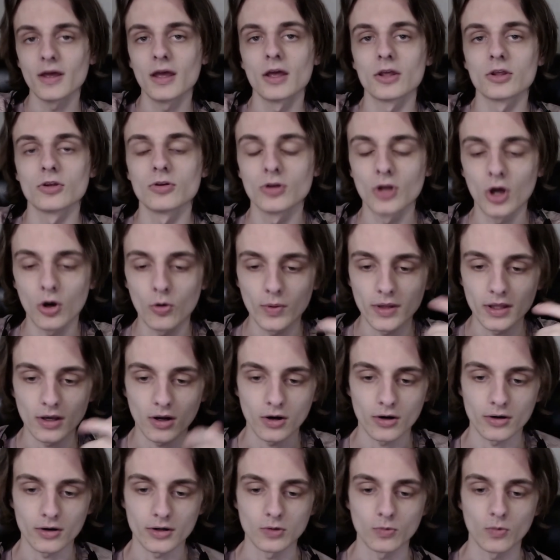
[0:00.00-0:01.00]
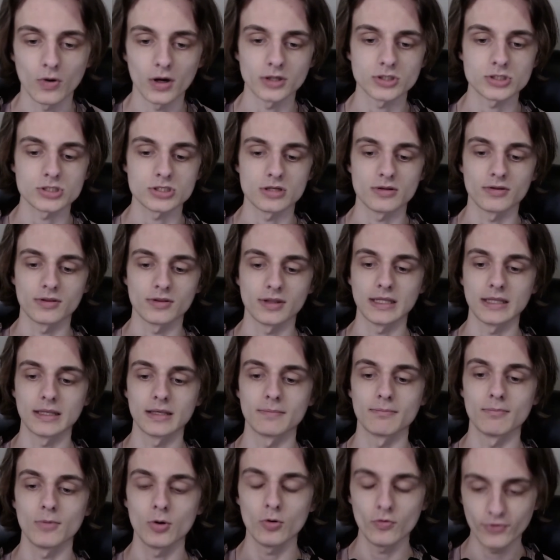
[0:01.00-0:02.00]
you know we already watched the
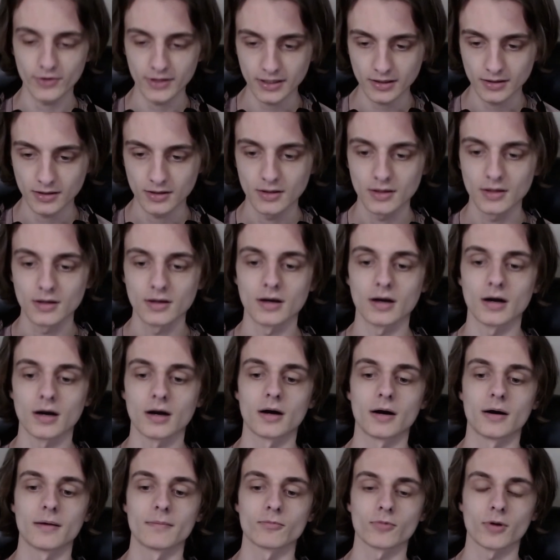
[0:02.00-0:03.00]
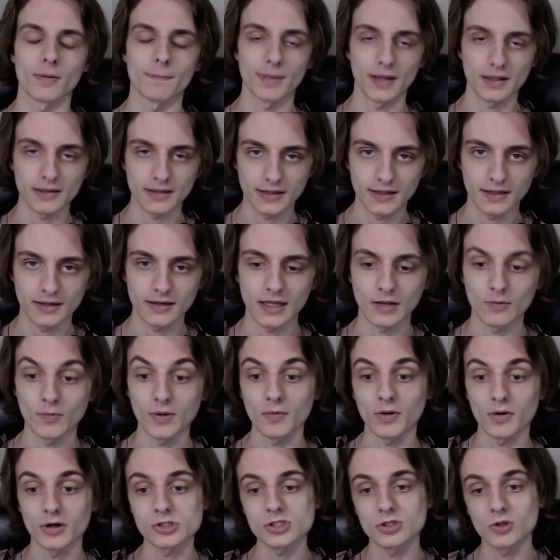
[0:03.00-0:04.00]
movie um, Rebellion, and we
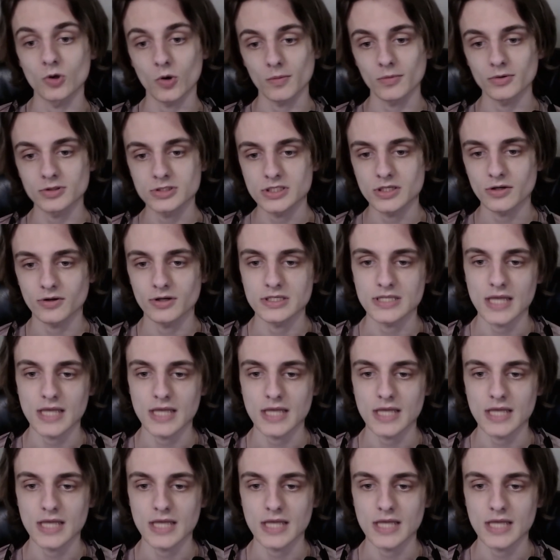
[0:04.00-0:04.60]
watched the normal series.